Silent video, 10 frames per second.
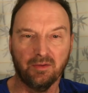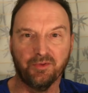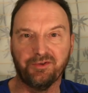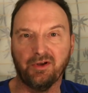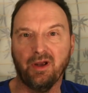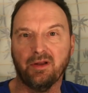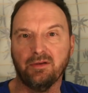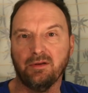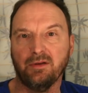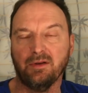Once
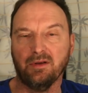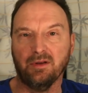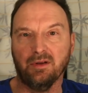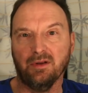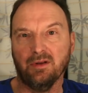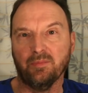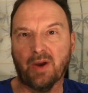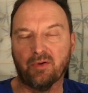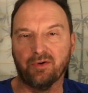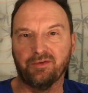again,
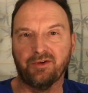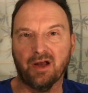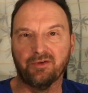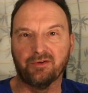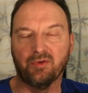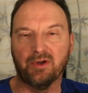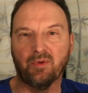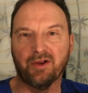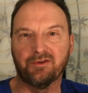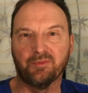Power is down to 20
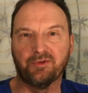watts.